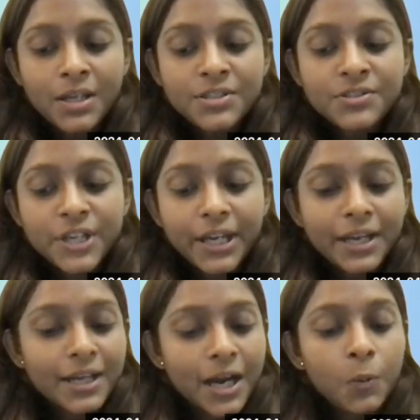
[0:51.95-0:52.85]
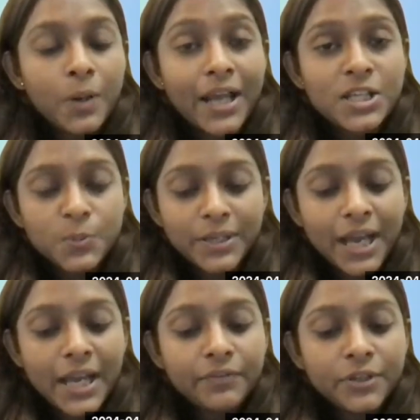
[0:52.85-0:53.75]
Sticking around as we
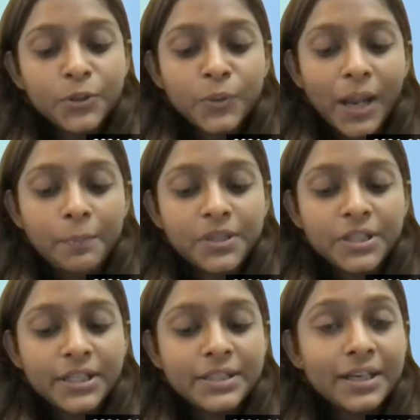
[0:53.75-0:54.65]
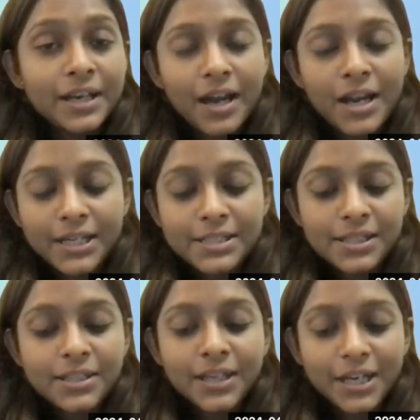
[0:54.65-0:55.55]
dive into Captain Indira Rani's
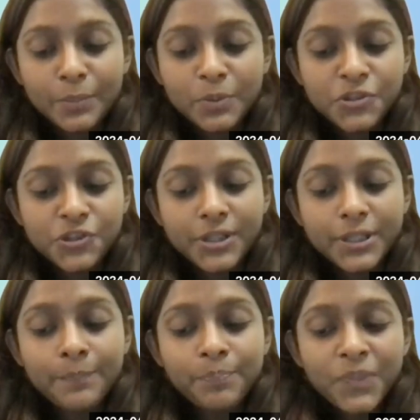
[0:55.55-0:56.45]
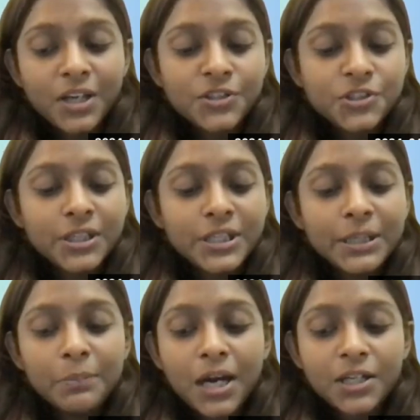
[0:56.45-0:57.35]
incredible journey, a journey
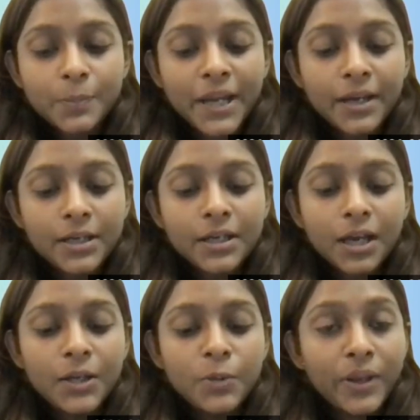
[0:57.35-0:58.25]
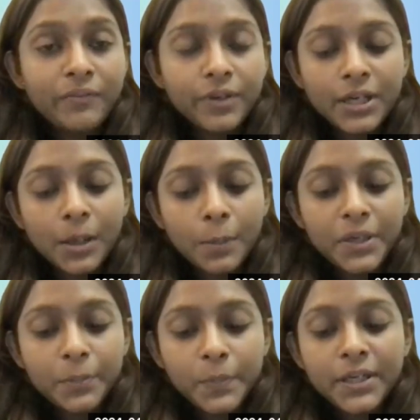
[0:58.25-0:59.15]
marked by her unwavering
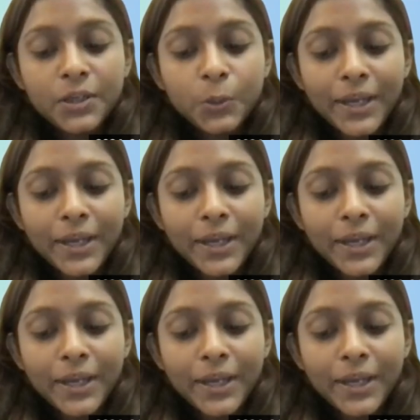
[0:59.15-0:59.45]
commitment to